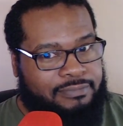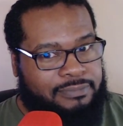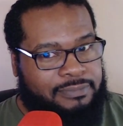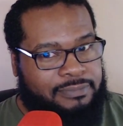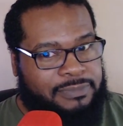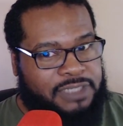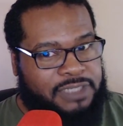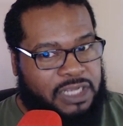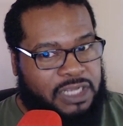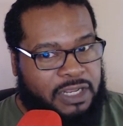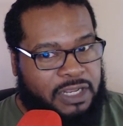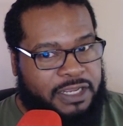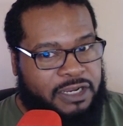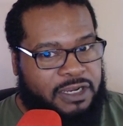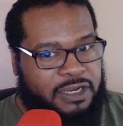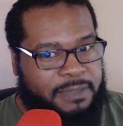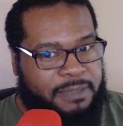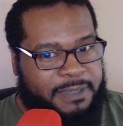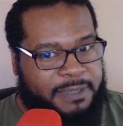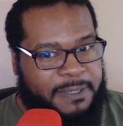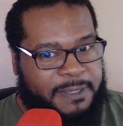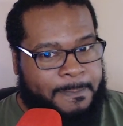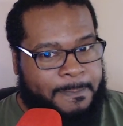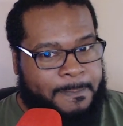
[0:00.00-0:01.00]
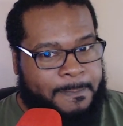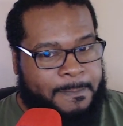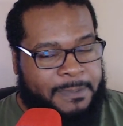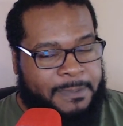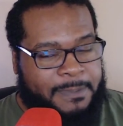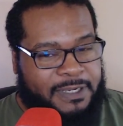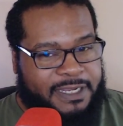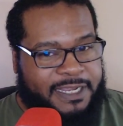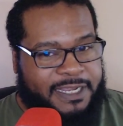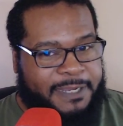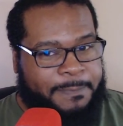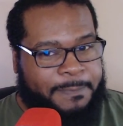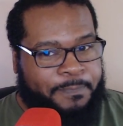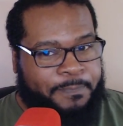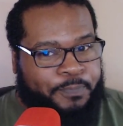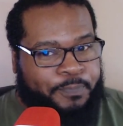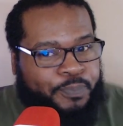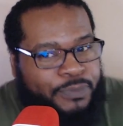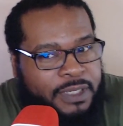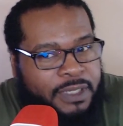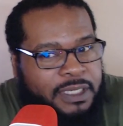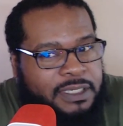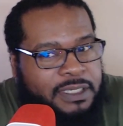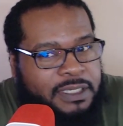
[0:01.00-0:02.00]
Y'all hearing me? Okay.
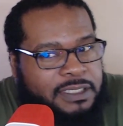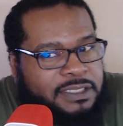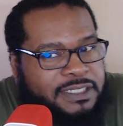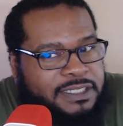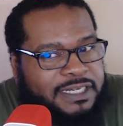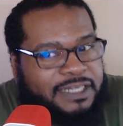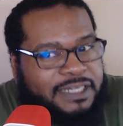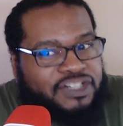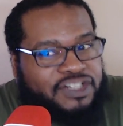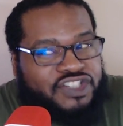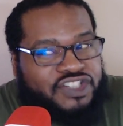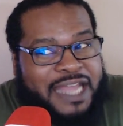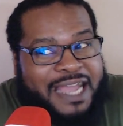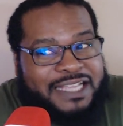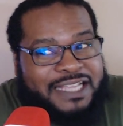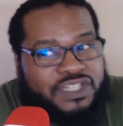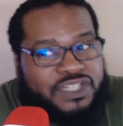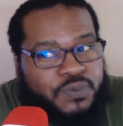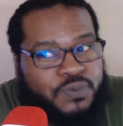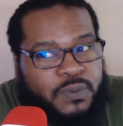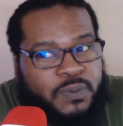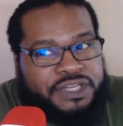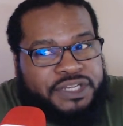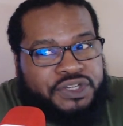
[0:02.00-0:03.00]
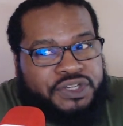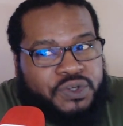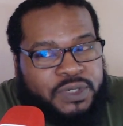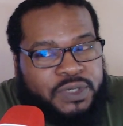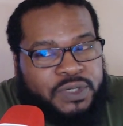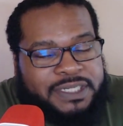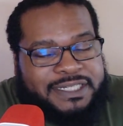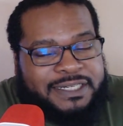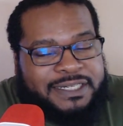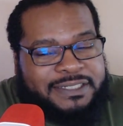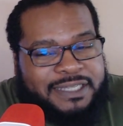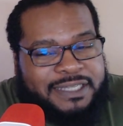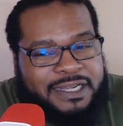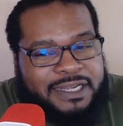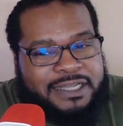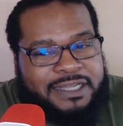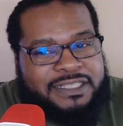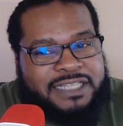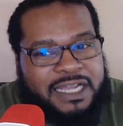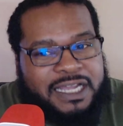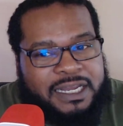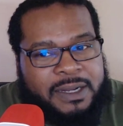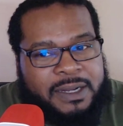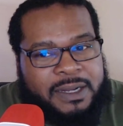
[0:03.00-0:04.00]
That's when you're going to start
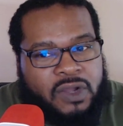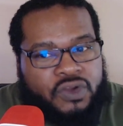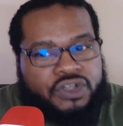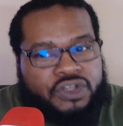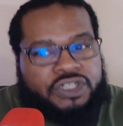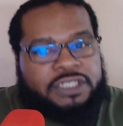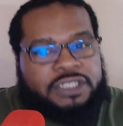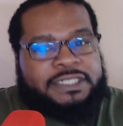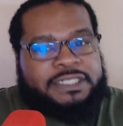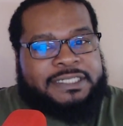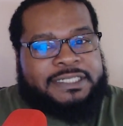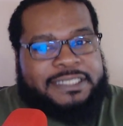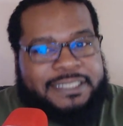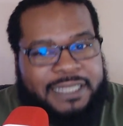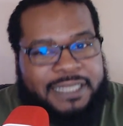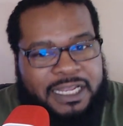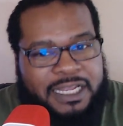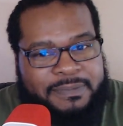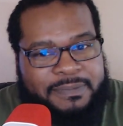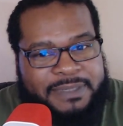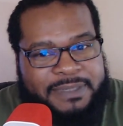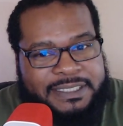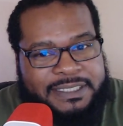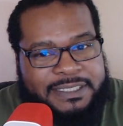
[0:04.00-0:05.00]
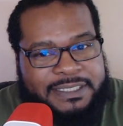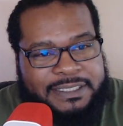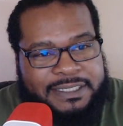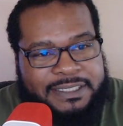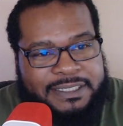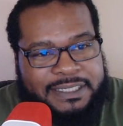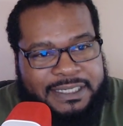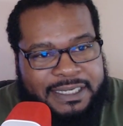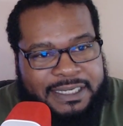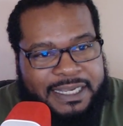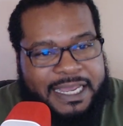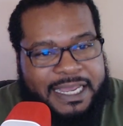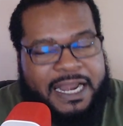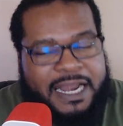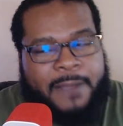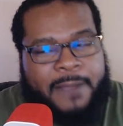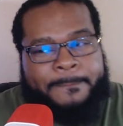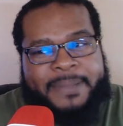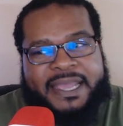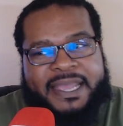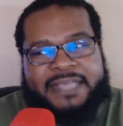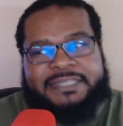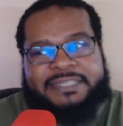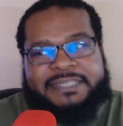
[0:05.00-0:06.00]
talking how good Islam is and how
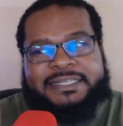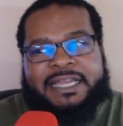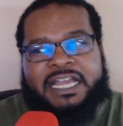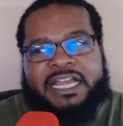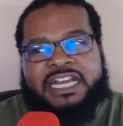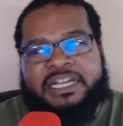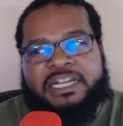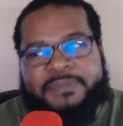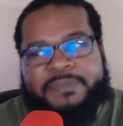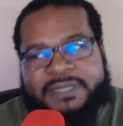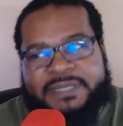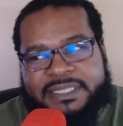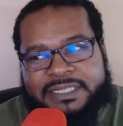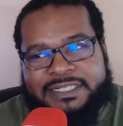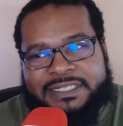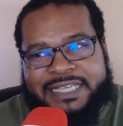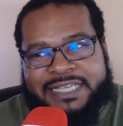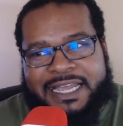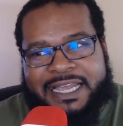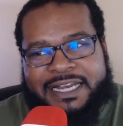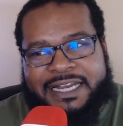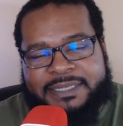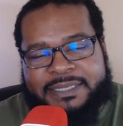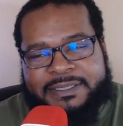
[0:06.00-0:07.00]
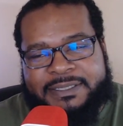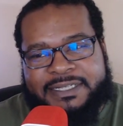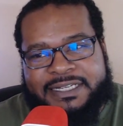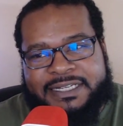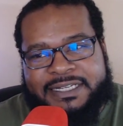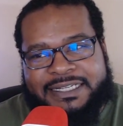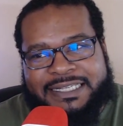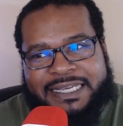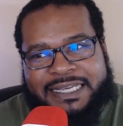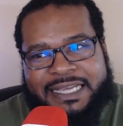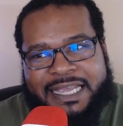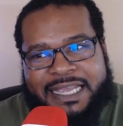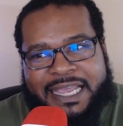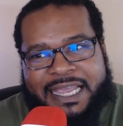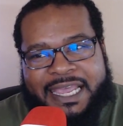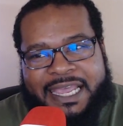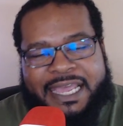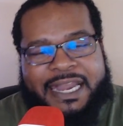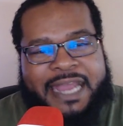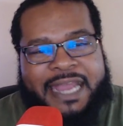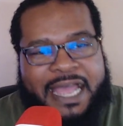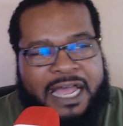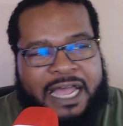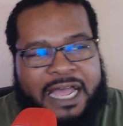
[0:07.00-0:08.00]
bad Zionism is
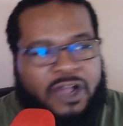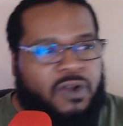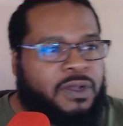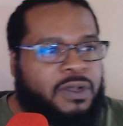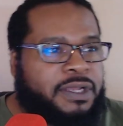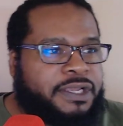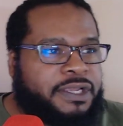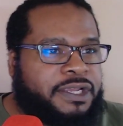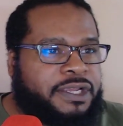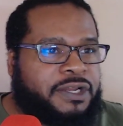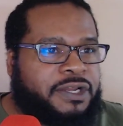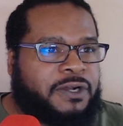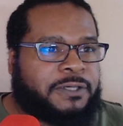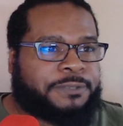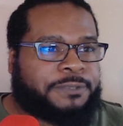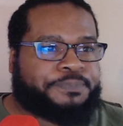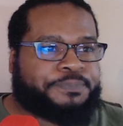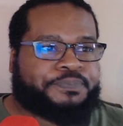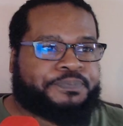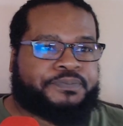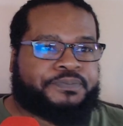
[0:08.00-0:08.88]
and how, you know,